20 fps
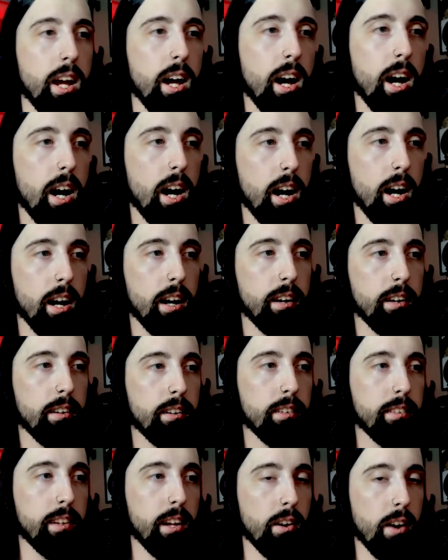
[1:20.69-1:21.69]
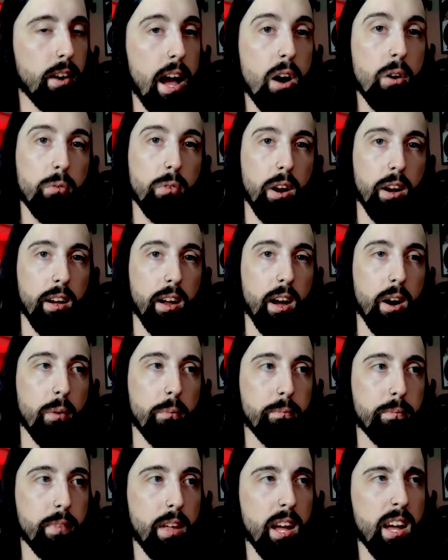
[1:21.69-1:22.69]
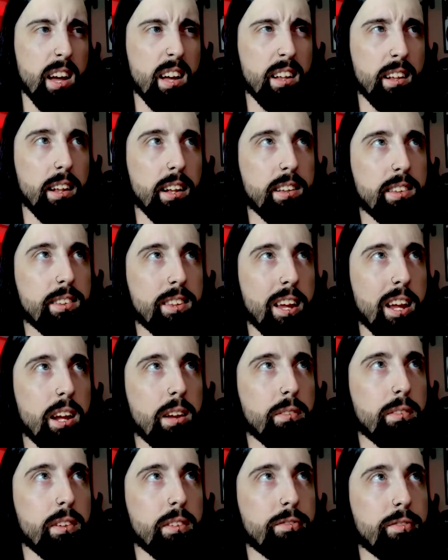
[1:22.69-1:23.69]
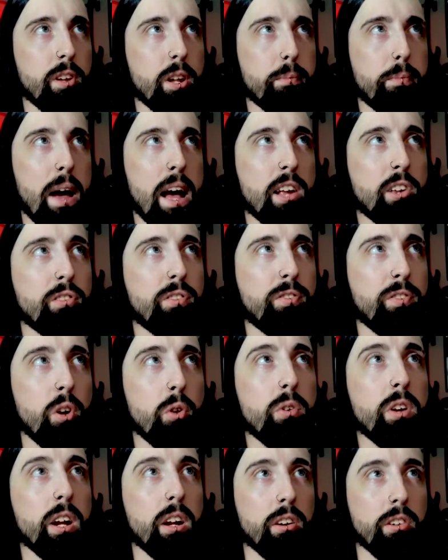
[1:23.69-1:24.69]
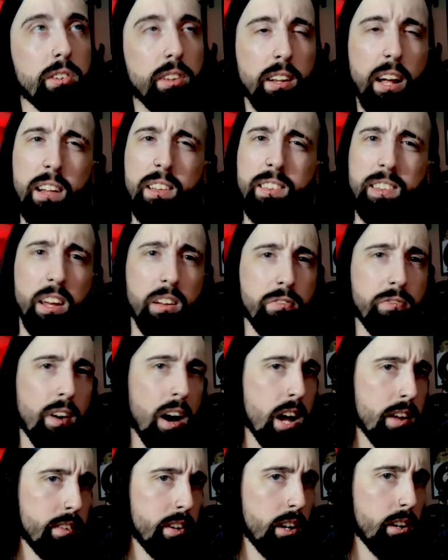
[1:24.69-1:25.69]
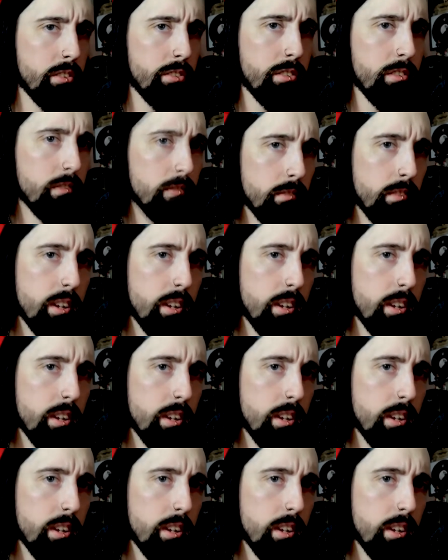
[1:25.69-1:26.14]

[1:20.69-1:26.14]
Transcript: uh, that are out right now, and let's say from the past few years, let's say five years.